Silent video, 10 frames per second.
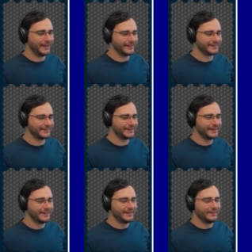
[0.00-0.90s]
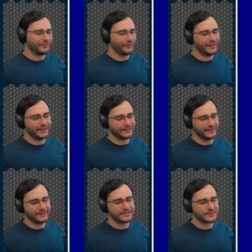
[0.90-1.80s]
And uh, we get
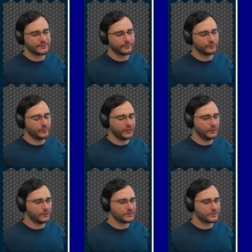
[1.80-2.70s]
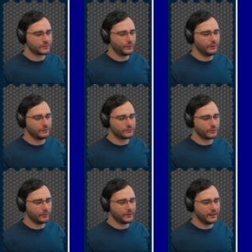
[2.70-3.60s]
this because when you
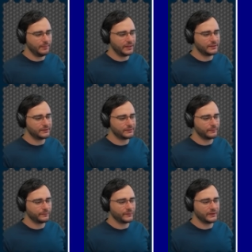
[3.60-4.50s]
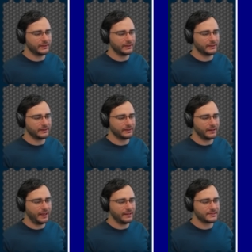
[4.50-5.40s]
draw the image, the
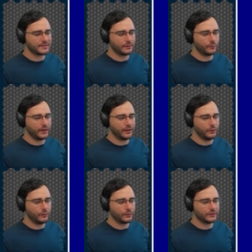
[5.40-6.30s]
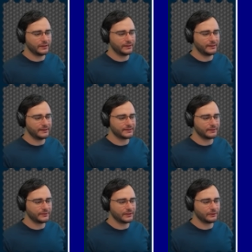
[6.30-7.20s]
x and y coordinate is
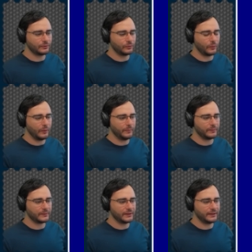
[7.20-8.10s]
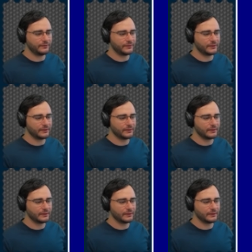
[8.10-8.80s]
of the top left